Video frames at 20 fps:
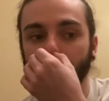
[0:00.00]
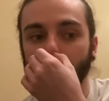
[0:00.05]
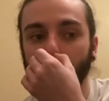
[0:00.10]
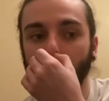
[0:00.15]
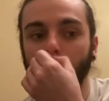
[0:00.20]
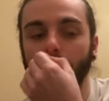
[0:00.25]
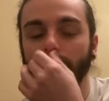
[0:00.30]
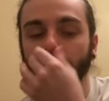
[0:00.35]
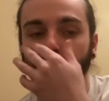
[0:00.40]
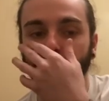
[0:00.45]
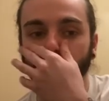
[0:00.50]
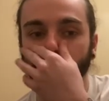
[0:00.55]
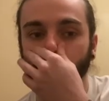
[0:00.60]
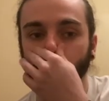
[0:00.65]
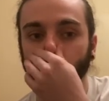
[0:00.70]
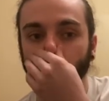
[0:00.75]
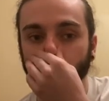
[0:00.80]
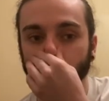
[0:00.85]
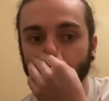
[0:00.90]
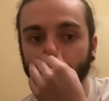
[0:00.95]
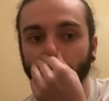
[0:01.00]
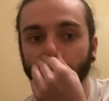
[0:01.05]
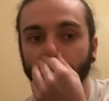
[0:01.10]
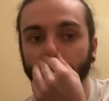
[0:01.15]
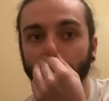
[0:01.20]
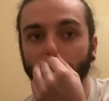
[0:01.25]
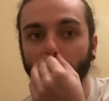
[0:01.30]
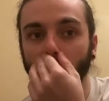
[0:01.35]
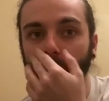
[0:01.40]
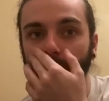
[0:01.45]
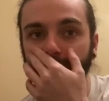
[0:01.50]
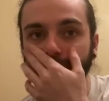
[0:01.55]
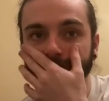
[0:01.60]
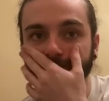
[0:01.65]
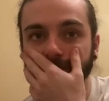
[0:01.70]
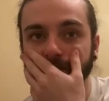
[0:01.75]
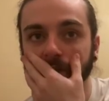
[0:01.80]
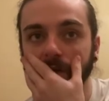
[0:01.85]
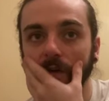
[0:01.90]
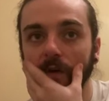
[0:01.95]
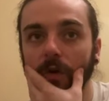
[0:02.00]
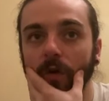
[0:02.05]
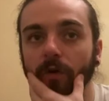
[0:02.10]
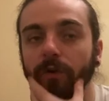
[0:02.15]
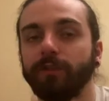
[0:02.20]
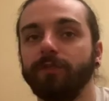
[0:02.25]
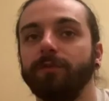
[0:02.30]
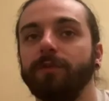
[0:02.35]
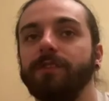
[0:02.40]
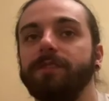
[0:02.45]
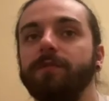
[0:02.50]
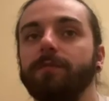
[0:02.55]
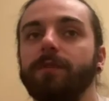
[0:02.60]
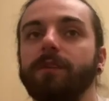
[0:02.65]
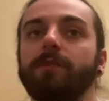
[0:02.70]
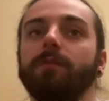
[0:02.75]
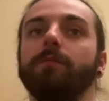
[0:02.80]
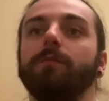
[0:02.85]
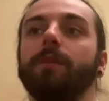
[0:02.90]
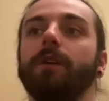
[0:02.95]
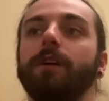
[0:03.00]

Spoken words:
and the son is on his way to meet him,